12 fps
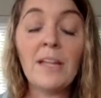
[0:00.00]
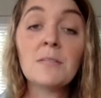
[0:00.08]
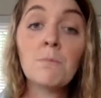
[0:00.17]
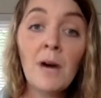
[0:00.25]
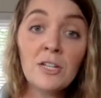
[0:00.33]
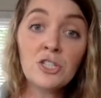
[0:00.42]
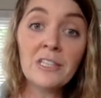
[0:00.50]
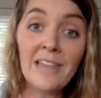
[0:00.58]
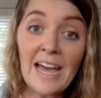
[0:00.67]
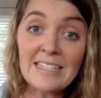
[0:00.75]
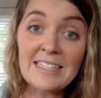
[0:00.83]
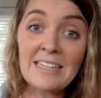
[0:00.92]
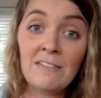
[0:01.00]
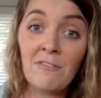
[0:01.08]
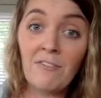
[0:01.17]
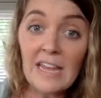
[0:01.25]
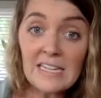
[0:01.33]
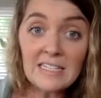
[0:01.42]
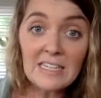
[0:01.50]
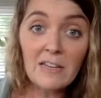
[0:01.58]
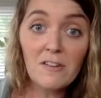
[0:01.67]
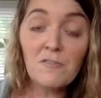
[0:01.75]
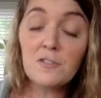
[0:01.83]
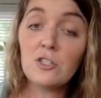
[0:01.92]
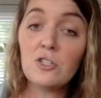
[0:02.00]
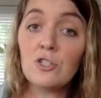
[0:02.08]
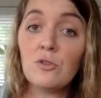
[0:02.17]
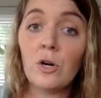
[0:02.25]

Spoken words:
It's much less invasive to do